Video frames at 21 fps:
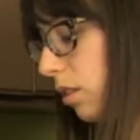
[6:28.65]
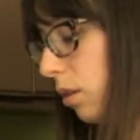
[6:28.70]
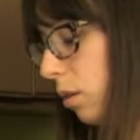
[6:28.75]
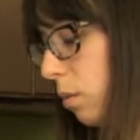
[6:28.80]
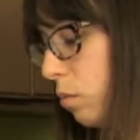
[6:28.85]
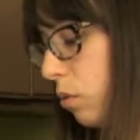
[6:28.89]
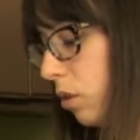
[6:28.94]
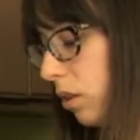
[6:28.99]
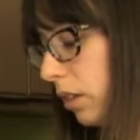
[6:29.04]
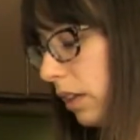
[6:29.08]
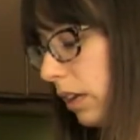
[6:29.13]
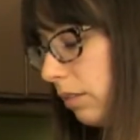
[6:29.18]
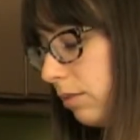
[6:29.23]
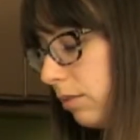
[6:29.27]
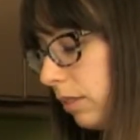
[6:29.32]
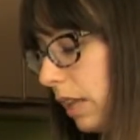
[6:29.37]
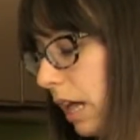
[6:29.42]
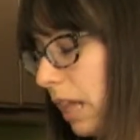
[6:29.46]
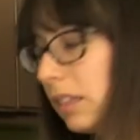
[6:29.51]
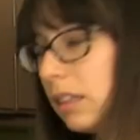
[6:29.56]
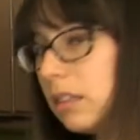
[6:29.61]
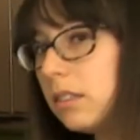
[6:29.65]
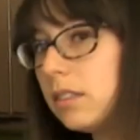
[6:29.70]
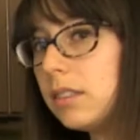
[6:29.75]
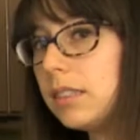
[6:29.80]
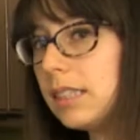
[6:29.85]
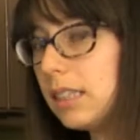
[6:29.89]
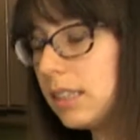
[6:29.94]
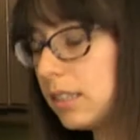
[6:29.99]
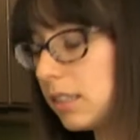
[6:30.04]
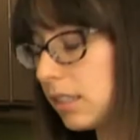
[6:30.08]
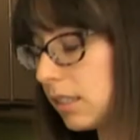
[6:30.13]
they're more like flat little
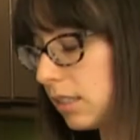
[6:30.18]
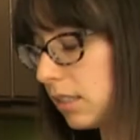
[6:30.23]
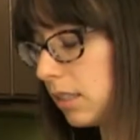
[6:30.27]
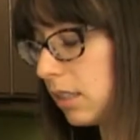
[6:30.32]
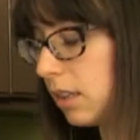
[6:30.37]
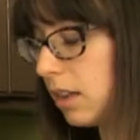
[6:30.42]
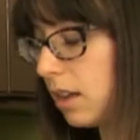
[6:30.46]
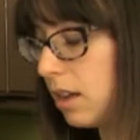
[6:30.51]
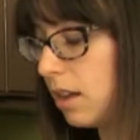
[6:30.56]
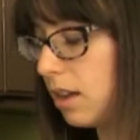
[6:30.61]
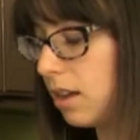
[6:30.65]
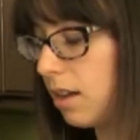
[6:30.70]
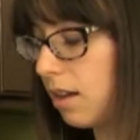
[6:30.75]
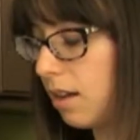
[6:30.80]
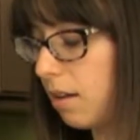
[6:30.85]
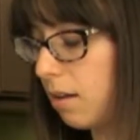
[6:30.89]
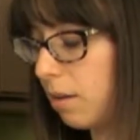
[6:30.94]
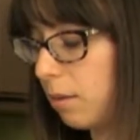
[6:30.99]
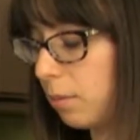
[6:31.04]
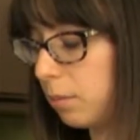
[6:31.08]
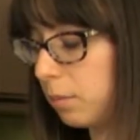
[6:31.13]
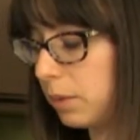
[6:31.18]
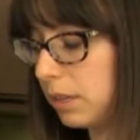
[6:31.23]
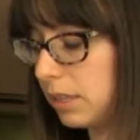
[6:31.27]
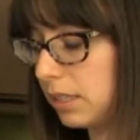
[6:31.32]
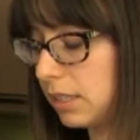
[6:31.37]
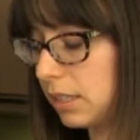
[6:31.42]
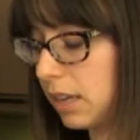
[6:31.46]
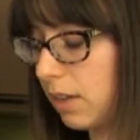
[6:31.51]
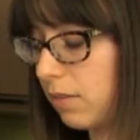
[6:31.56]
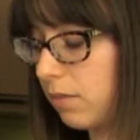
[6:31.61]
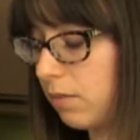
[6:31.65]
discs
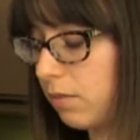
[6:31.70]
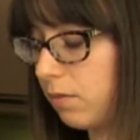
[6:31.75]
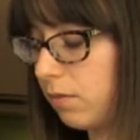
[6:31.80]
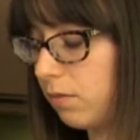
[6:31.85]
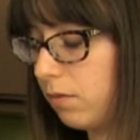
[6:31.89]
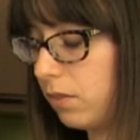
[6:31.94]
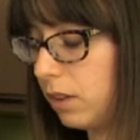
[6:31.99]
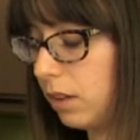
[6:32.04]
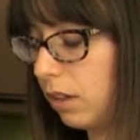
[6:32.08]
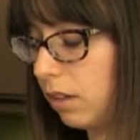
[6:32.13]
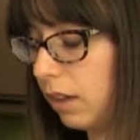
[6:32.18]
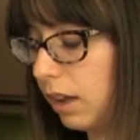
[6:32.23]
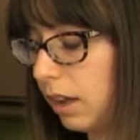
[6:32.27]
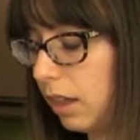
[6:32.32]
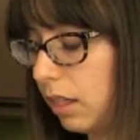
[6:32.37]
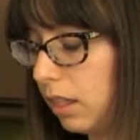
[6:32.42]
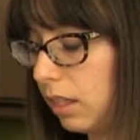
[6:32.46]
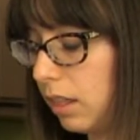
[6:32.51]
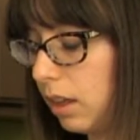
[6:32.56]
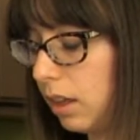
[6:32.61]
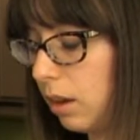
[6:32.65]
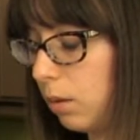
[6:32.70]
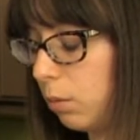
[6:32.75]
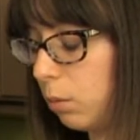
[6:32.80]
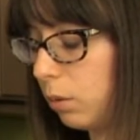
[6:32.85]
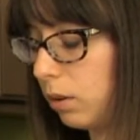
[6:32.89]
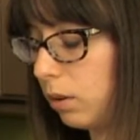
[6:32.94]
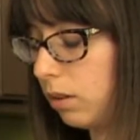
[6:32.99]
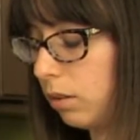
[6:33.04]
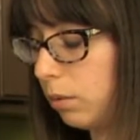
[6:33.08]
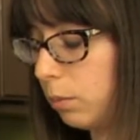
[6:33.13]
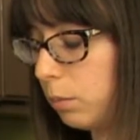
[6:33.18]
because I feel like they
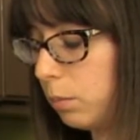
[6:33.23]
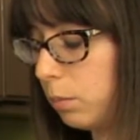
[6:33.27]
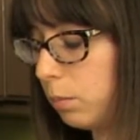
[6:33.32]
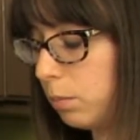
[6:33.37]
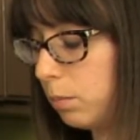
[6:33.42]
will